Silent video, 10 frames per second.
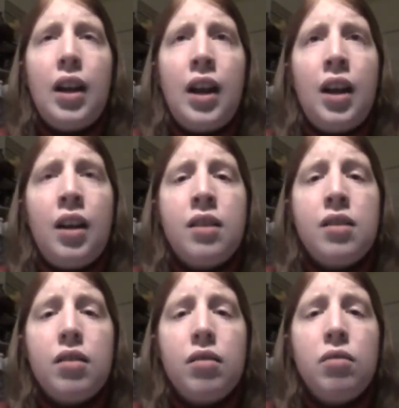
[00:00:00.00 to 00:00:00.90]

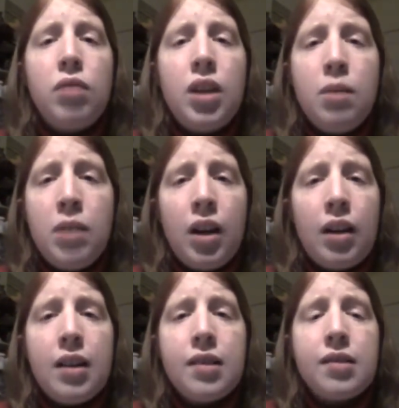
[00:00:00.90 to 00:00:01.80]
and
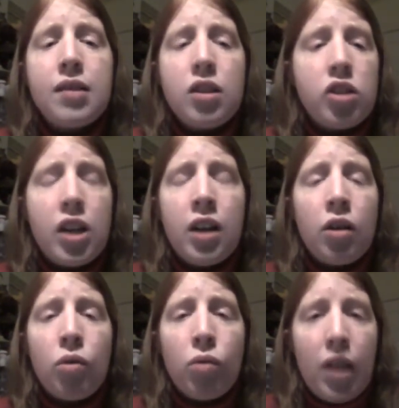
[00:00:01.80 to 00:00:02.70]
leukemia is such an
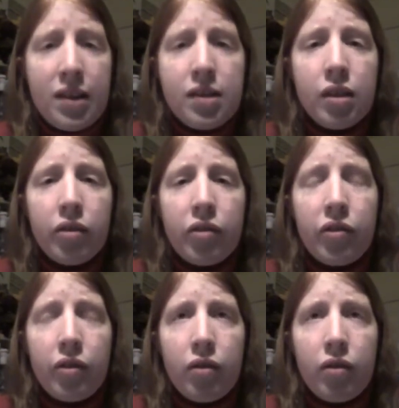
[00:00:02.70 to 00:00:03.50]
aggressive